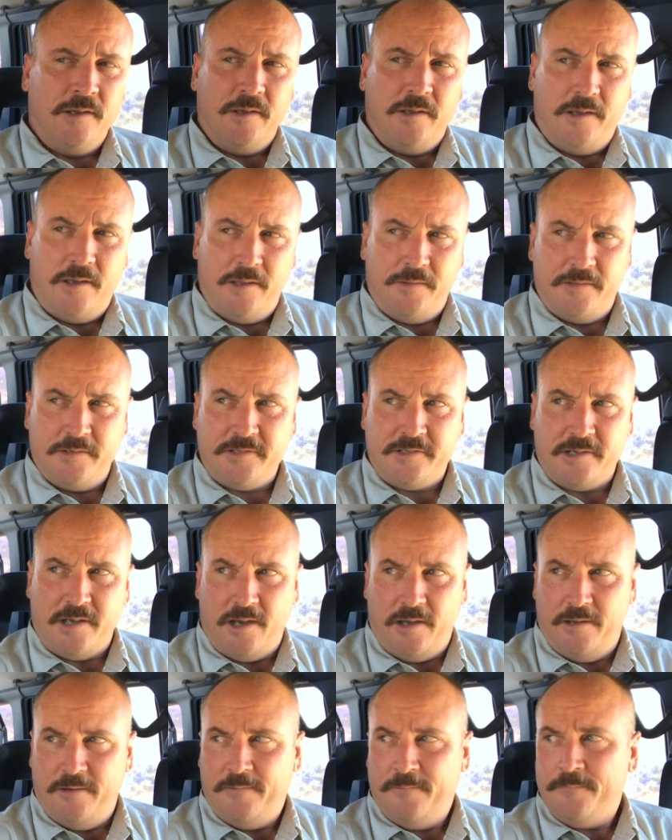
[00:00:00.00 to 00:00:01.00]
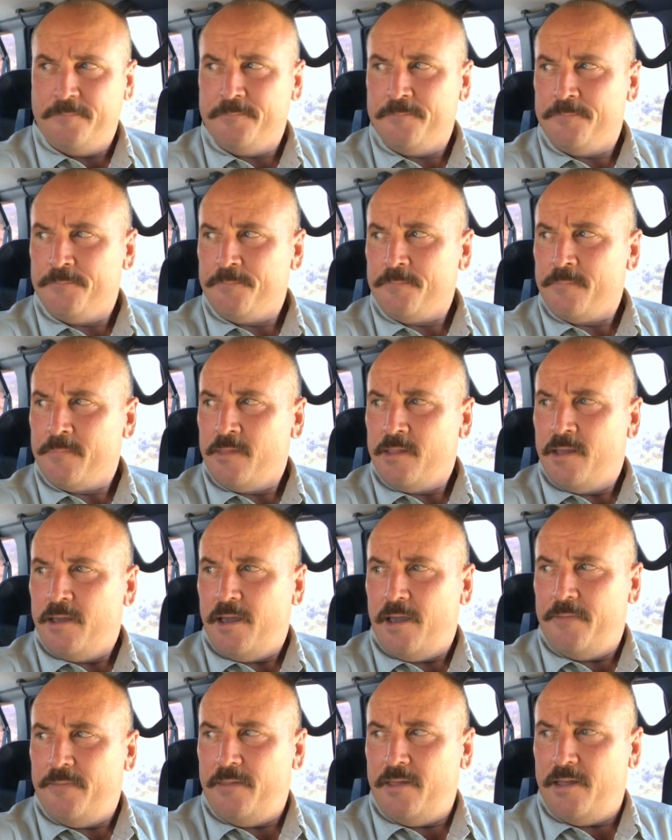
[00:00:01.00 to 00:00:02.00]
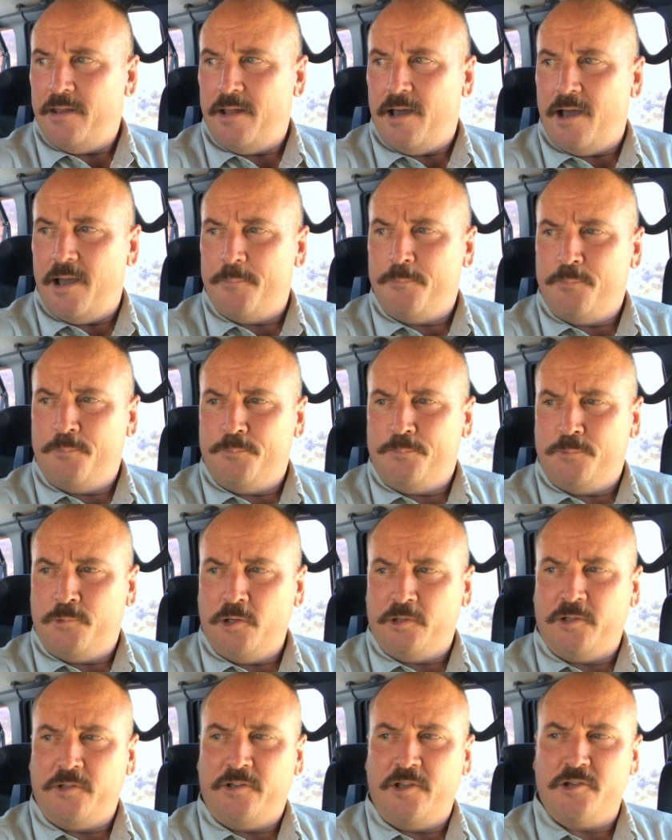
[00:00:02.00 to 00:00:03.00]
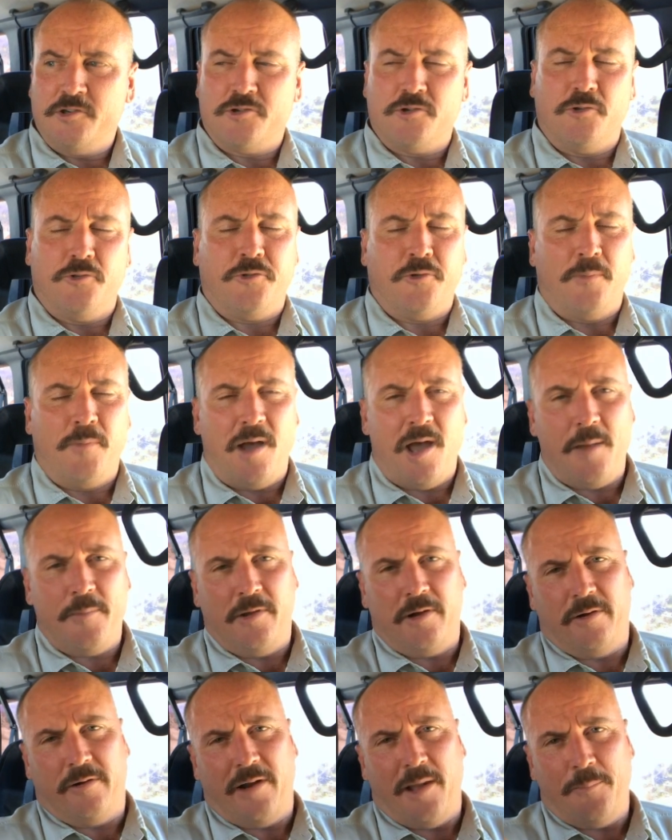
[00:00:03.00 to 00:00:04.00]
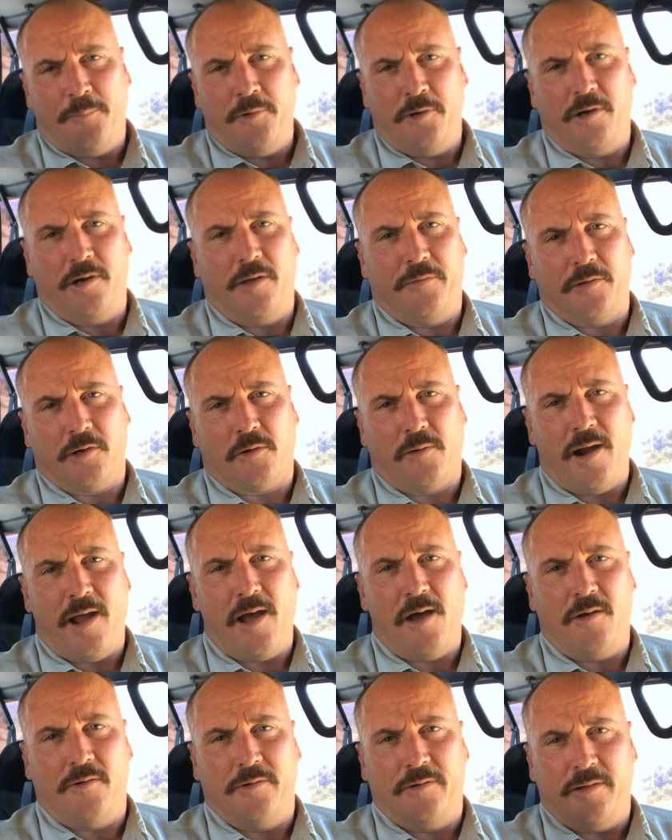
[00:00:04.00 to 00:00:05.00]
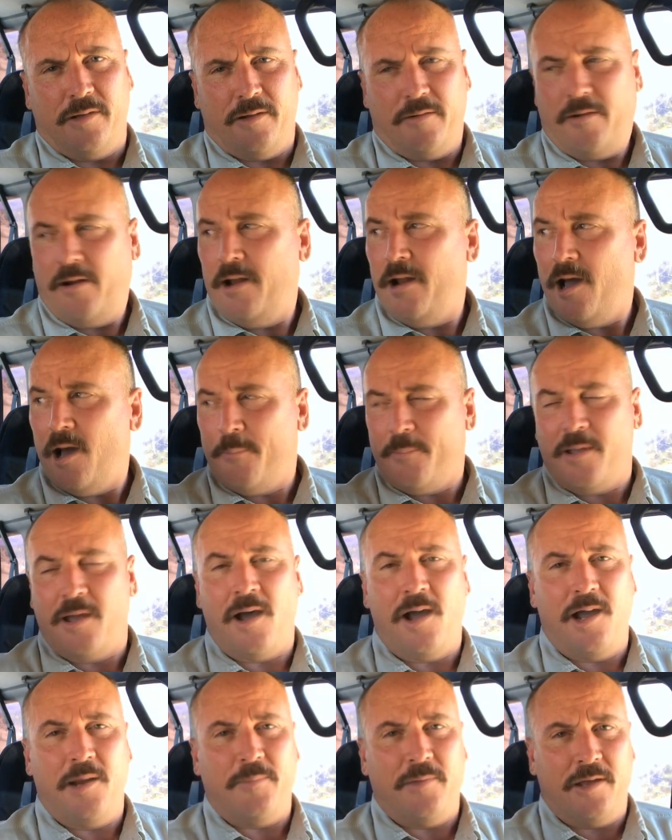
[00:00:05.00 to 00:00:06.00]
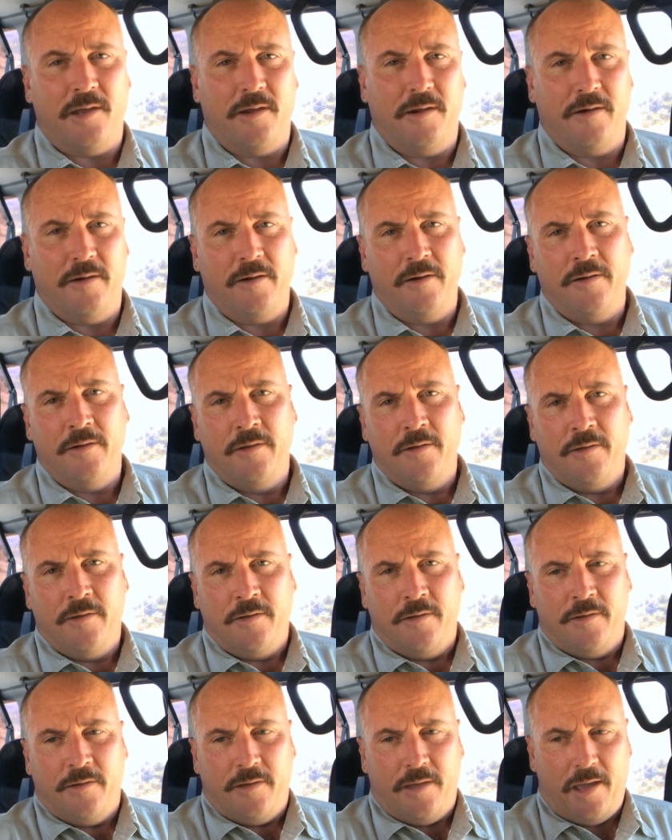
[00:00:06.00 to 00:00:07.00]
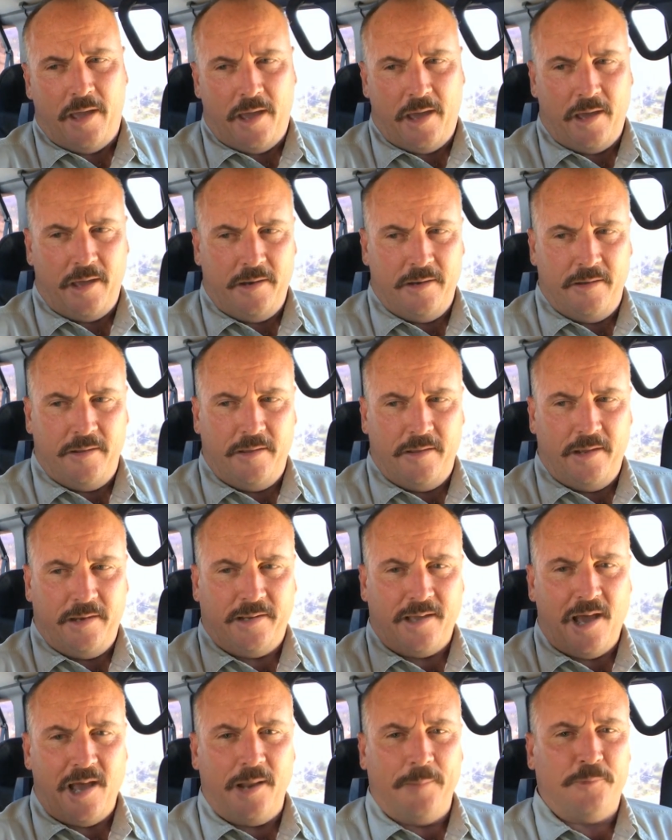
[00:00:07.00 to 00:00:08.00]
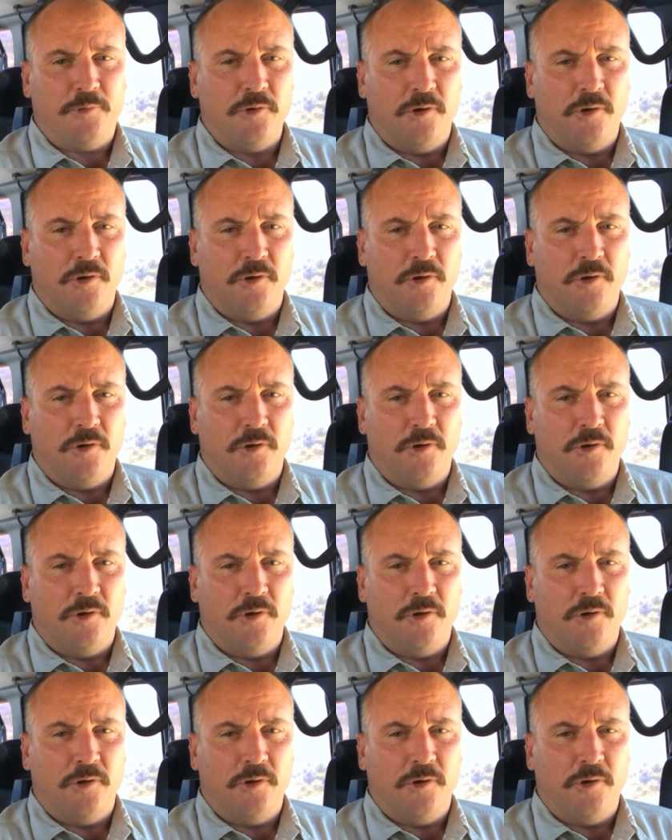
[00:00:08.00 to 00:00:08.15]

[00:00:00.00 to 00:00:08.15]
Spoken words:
in the sun. And then I took the digital thermometer and I put it on the ground right out behind me here. And it got up to